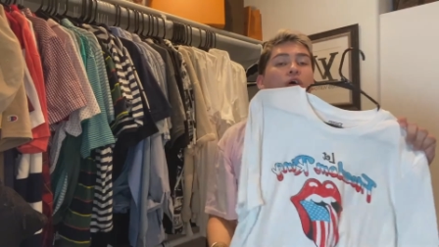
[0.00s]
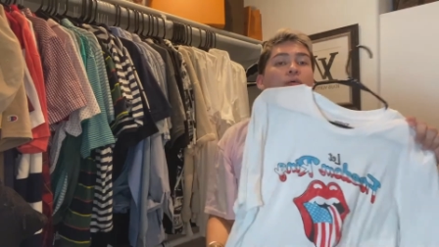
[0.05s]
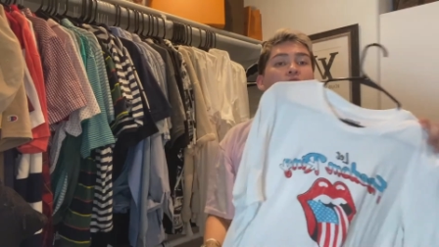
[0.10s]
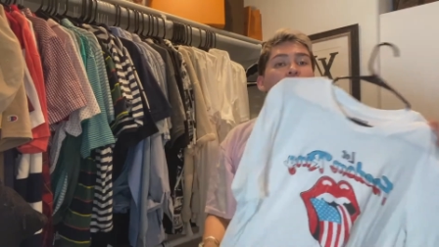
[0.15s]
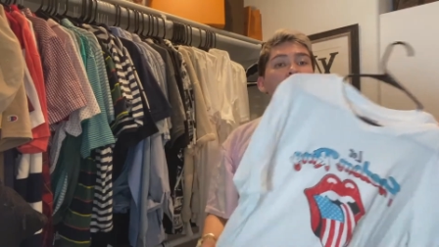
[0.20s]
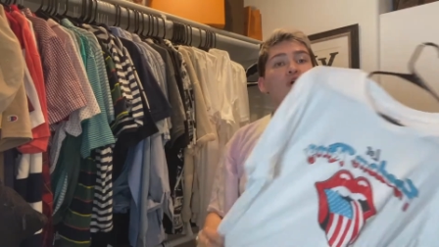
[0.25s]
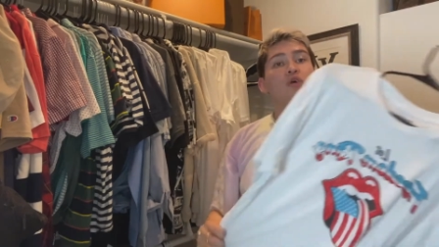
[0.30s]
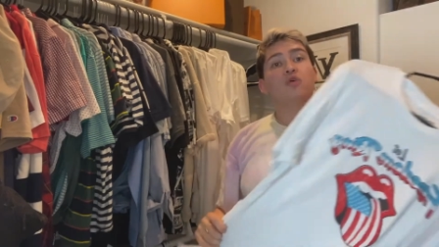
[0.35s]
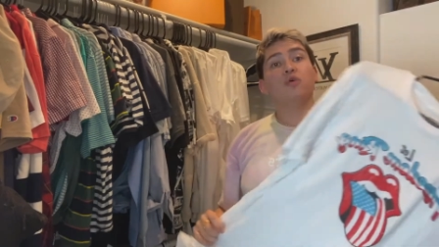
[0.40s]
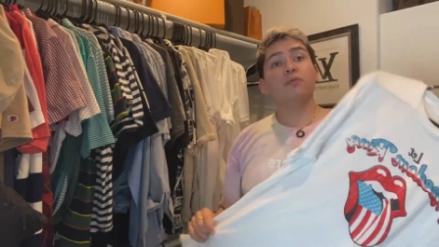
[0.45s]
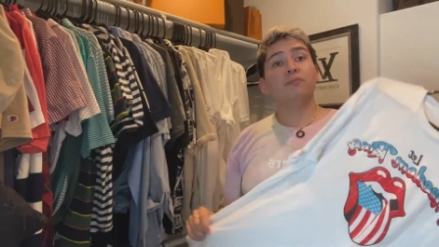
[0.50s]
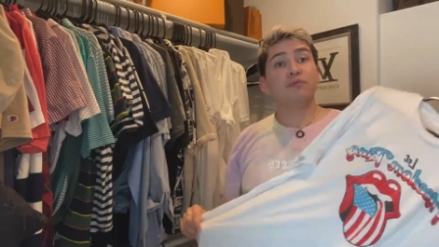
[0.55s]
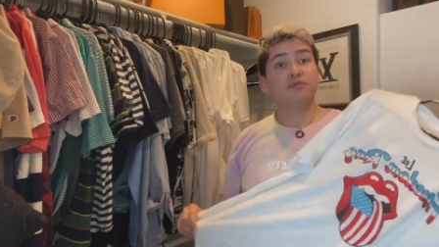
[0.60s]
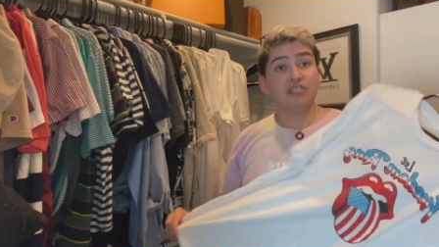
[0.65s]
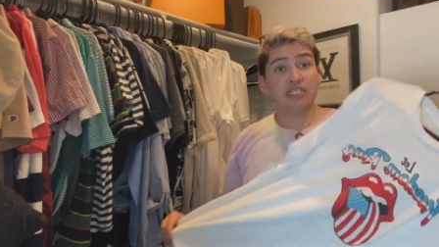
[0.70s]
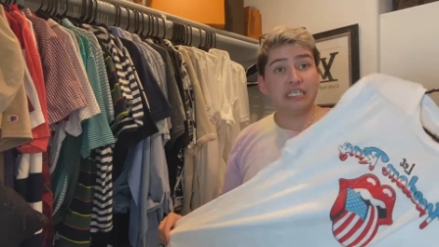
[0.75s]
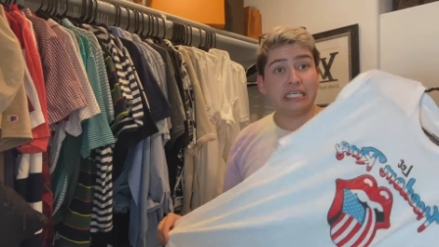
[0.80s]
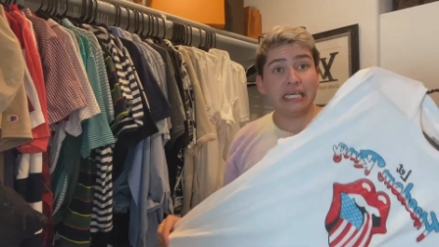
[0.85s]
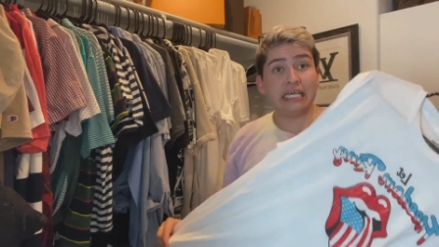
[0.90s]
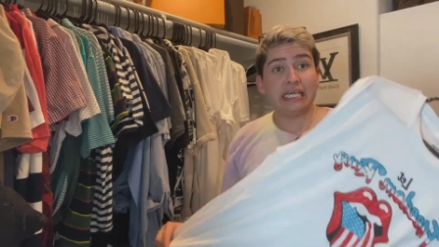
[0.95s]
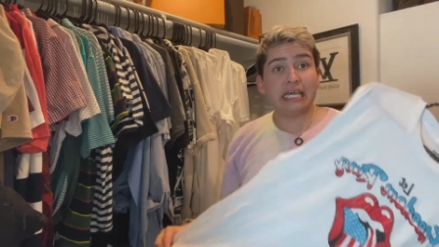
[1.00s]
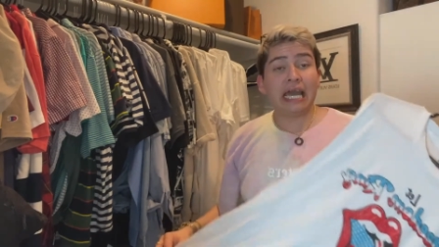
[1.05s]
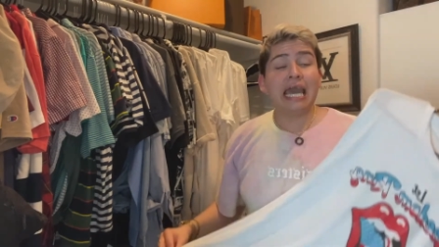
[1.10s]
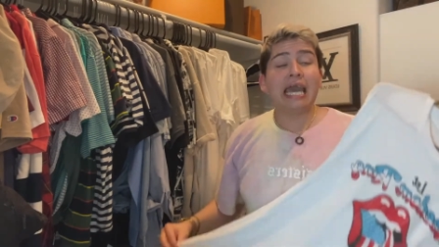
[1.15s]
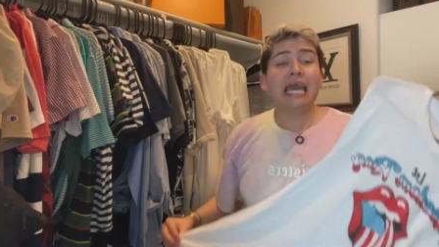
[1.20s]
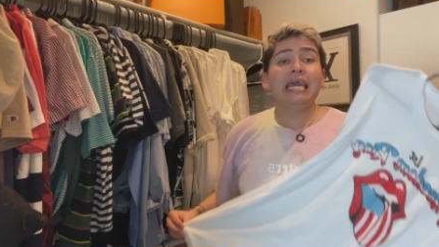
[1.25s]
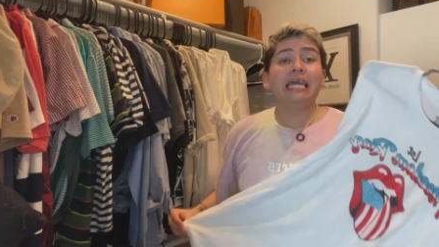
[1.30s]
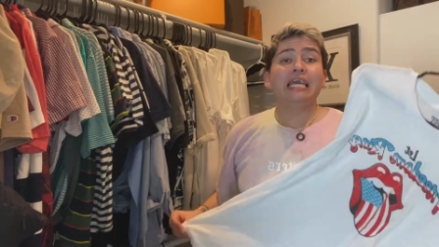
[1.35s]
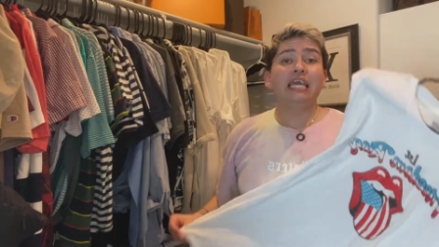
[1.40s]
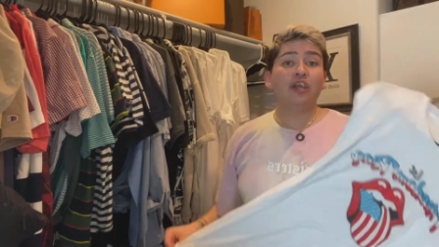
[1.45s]
local boutique
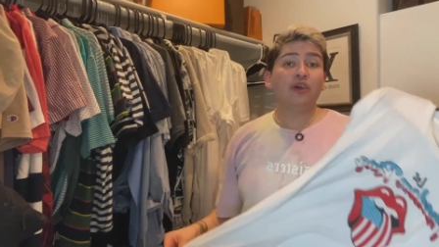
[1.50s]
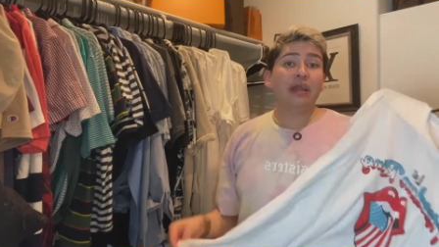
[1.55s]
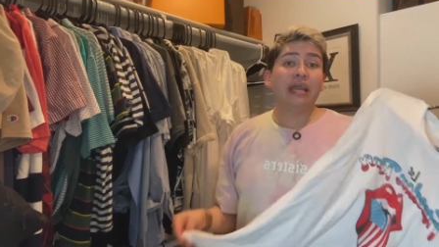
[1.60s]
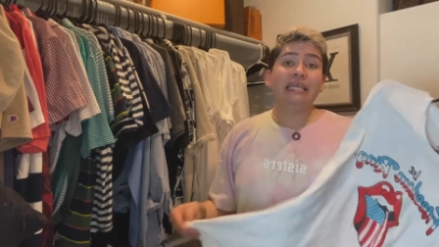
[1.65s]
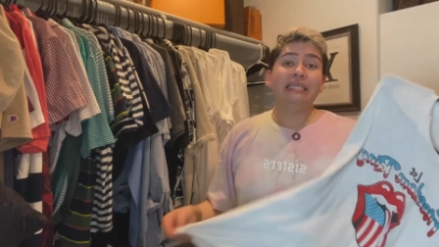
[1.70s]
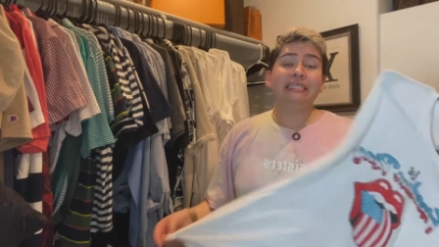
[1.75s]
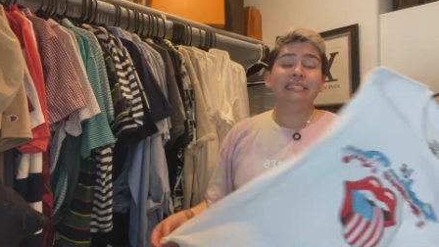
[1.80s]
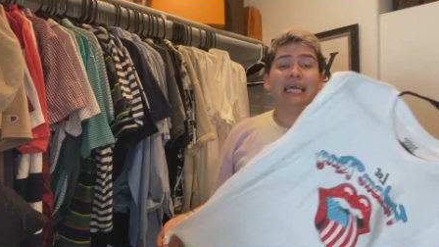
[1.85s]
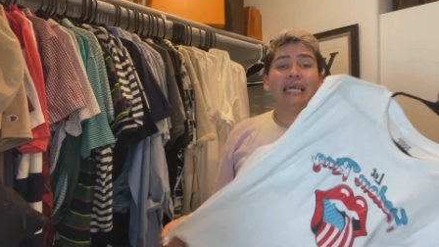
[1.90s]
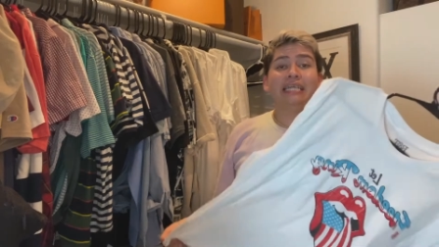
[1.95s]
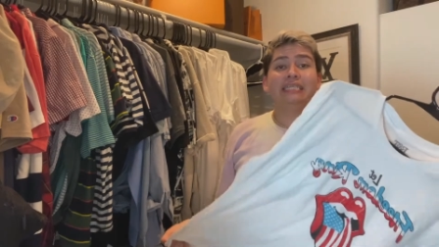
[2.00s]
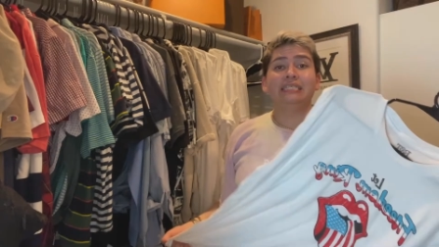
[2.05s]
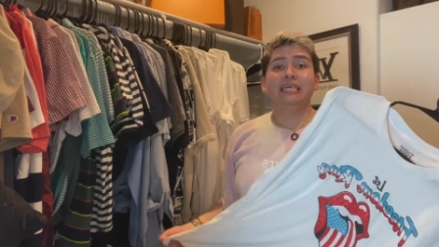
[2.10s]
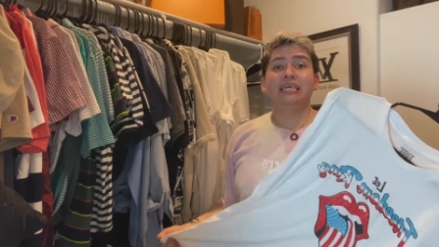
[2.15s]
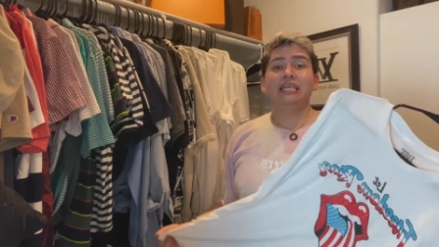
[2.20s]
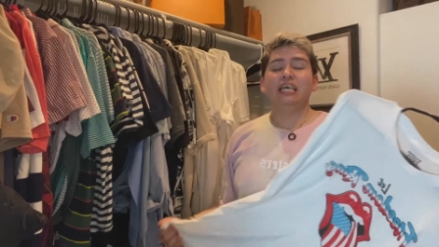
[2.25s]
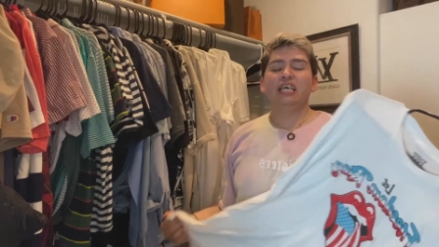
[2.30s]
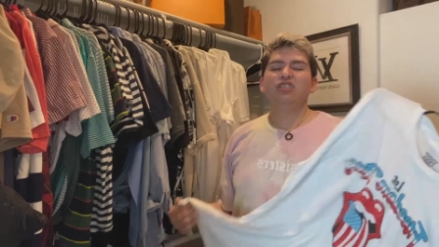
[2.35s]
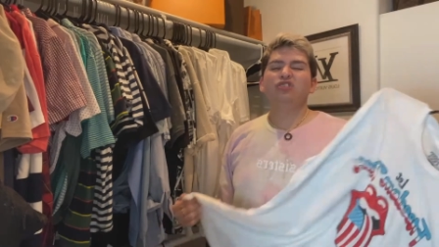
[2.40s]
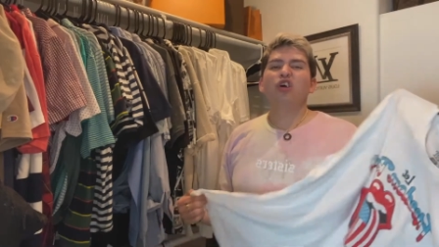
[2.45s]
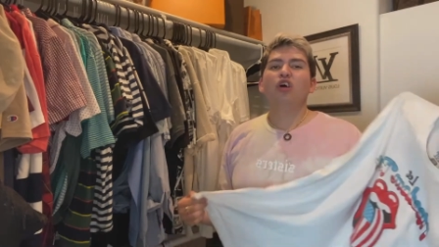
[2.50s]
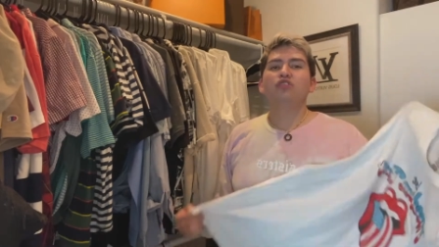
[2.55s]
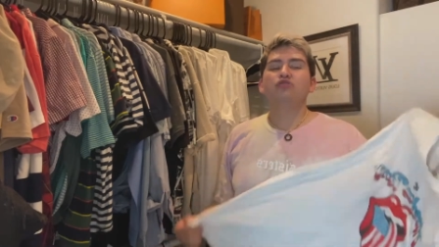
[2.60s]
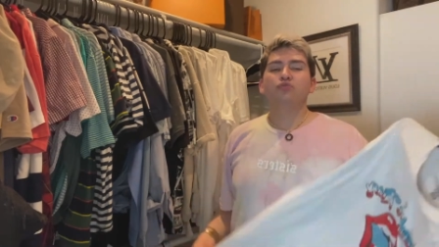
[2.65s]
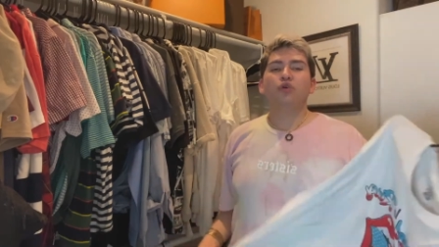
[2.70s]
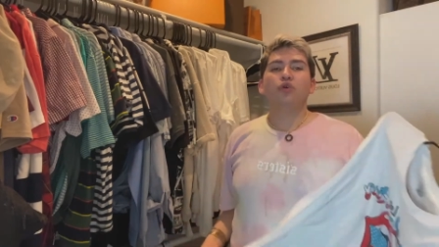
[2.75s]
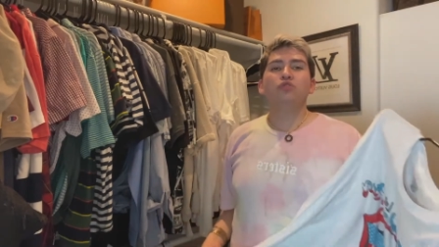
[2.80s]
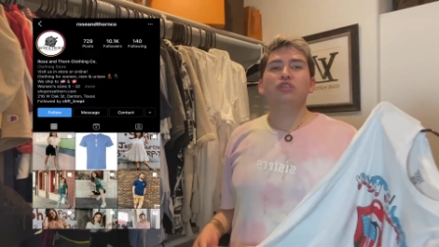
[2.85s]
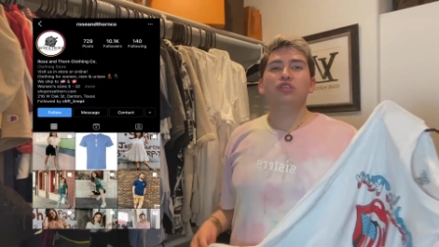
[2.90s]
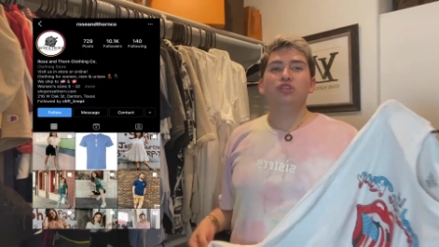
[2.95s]
here in Denton. It's
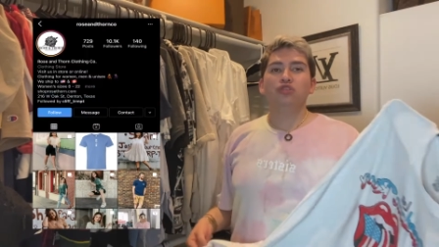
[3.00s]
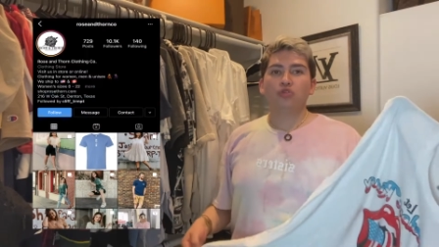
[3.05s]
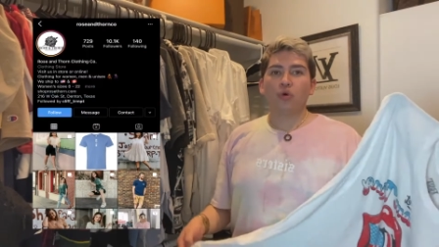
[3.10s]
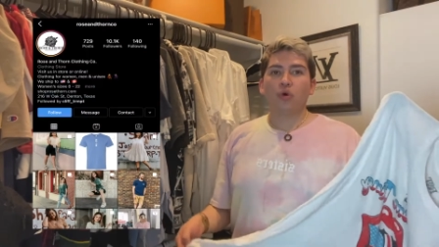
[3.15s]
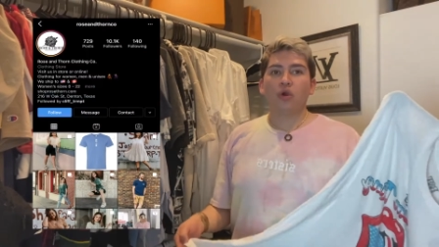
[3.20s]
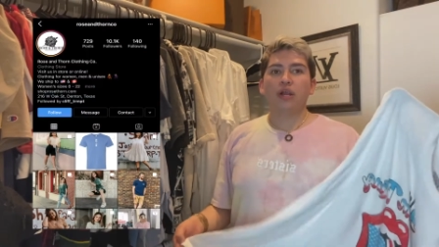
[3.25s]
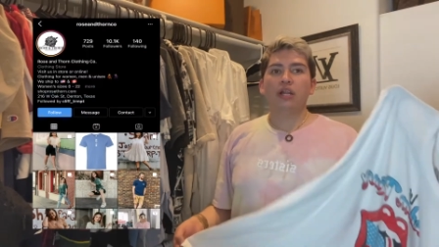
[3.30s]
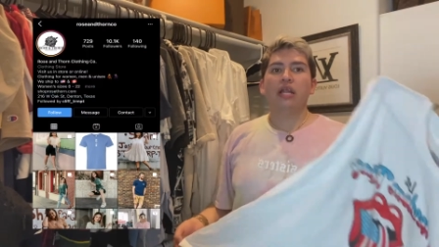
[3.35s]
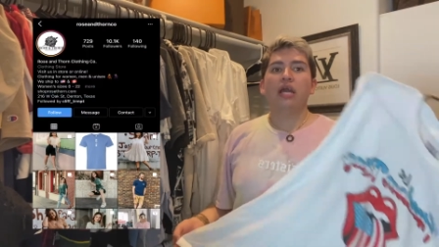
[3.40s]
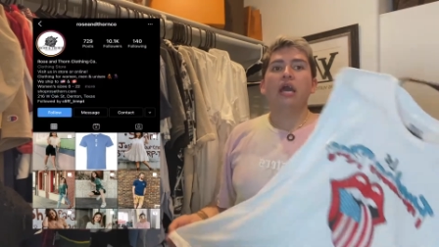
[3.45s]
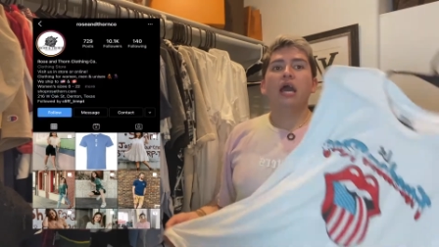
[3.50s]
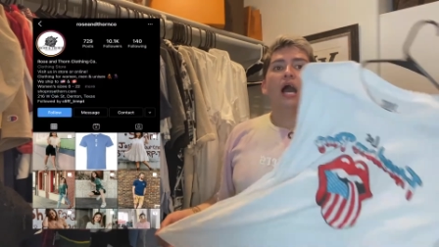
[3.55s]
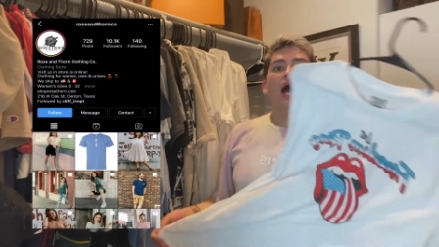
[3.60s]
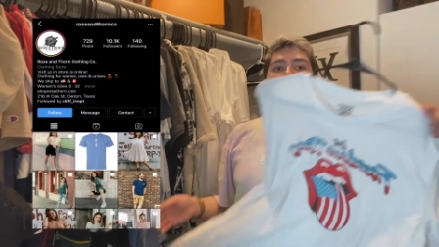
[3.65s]
called Rose and Thorn.